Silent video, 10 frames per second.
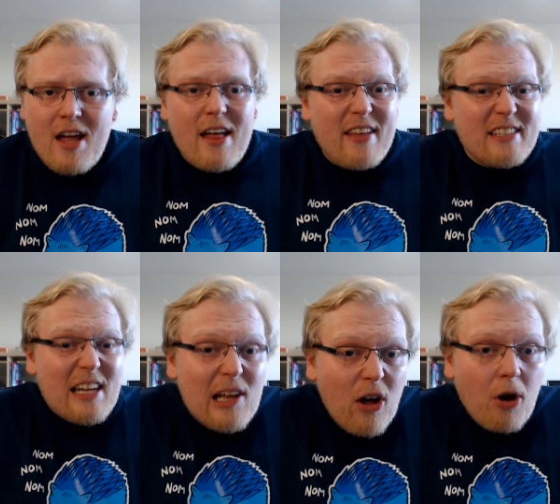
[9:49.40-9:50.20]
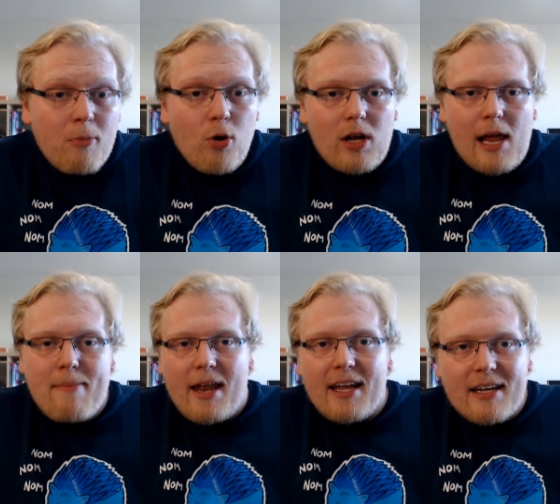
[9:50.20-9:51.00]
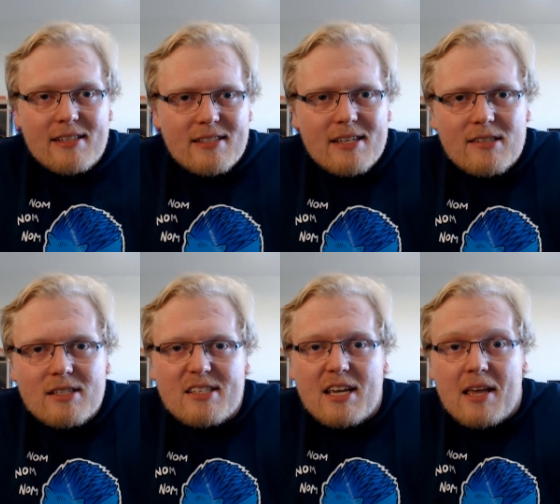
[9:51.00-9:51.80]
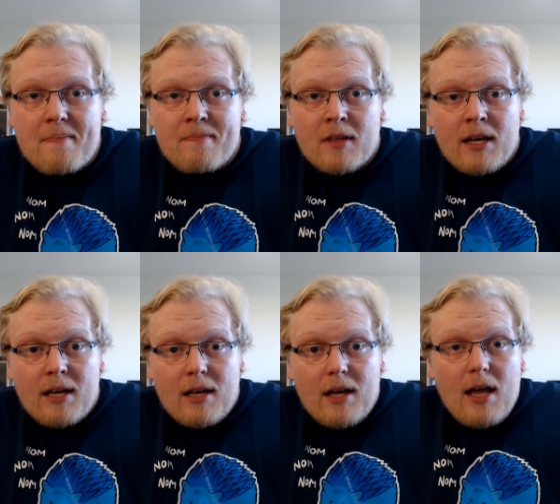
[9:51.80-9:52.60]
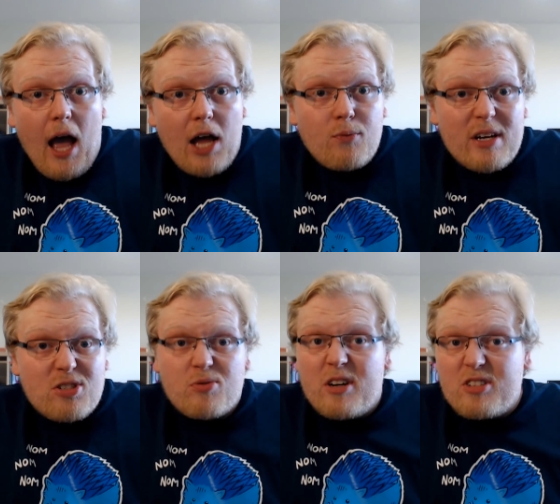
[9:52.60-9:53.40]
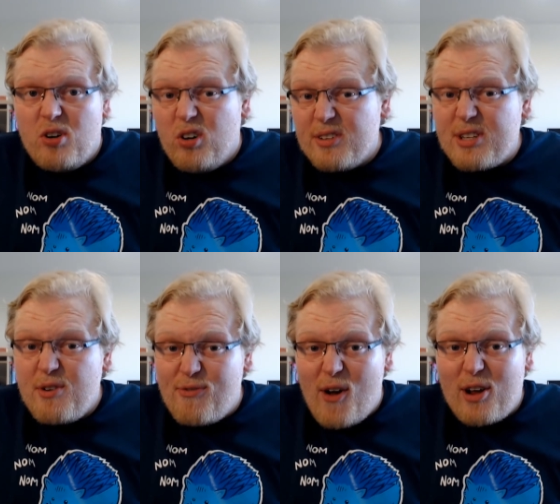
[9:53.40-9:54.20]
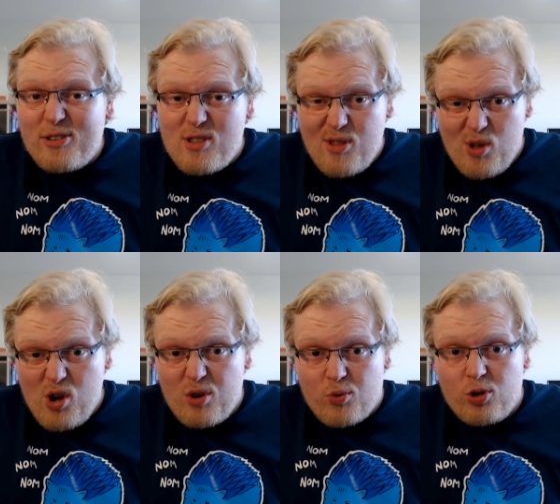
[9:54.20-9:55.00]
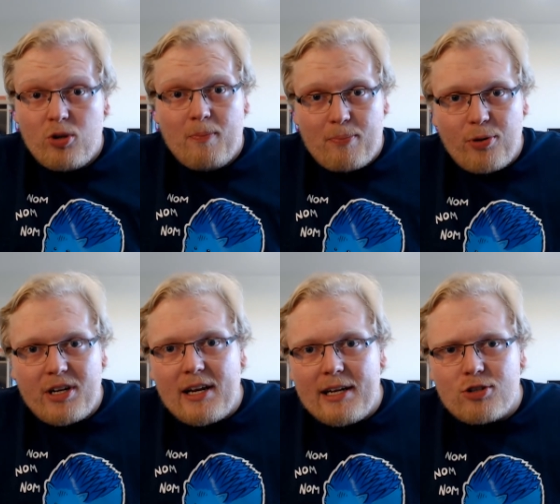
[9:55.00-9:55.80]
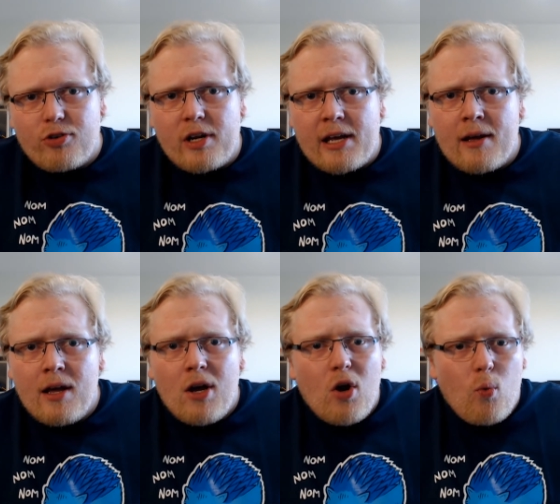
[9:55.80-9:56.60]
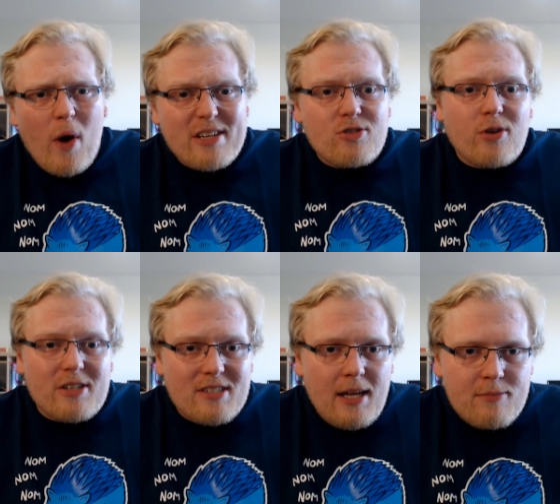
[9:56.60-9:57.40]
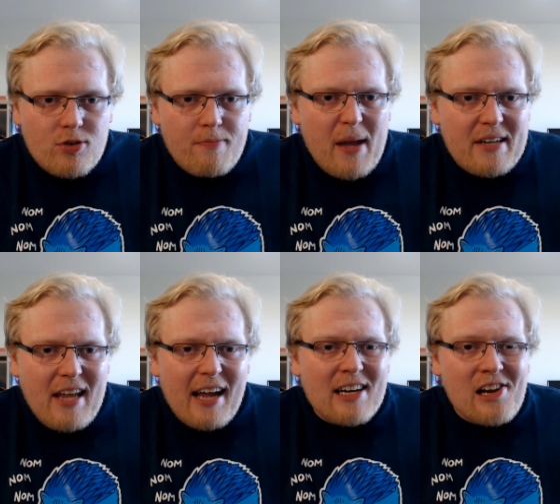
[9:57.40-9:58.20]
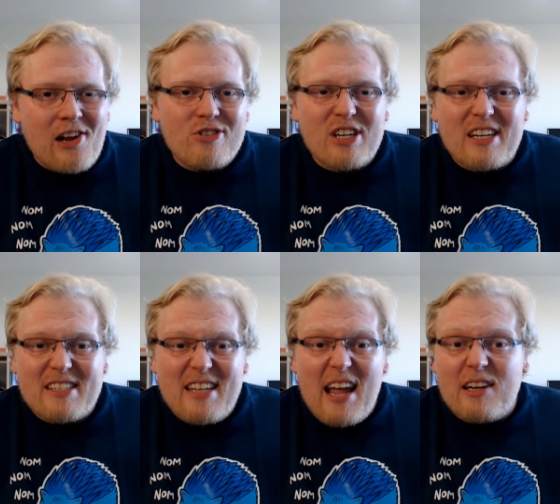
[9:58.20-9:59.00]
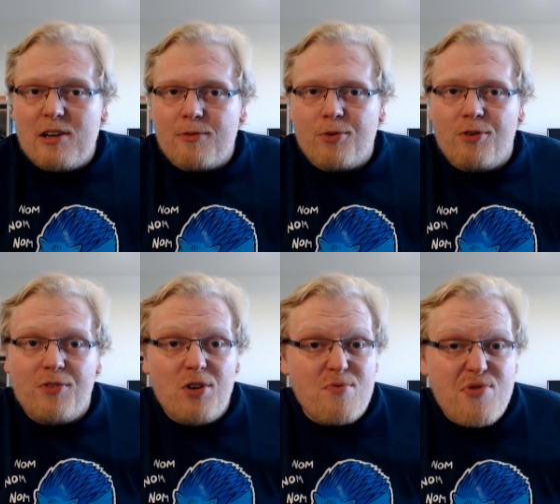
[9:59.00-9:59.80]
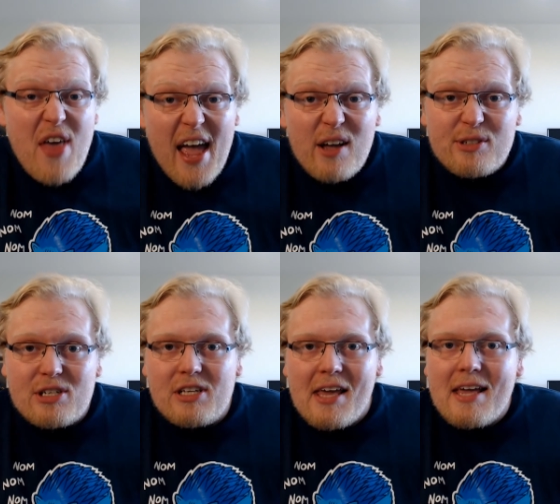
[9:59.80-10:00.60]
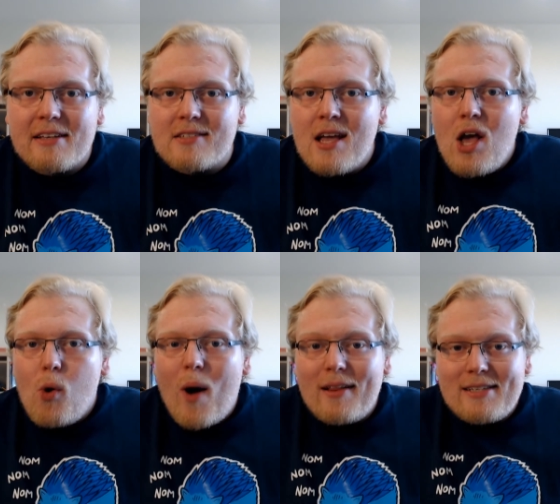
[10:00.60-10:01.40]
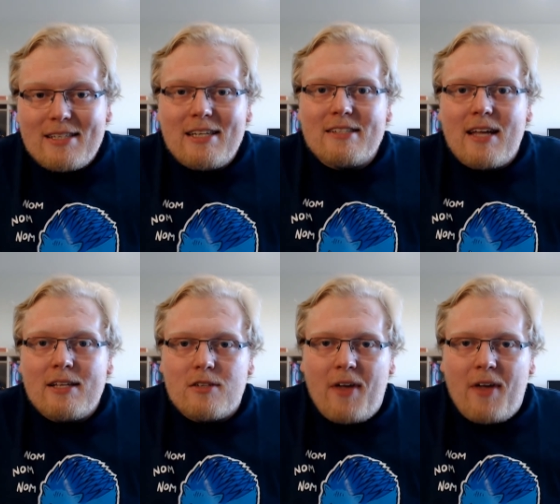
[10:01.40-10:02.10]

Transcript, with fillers: There's a lot more climatic consistency. And Westeros also follows the third rule pretty literally. Westeros seems to have been technologically stagnant for a few thousand years, while the city states of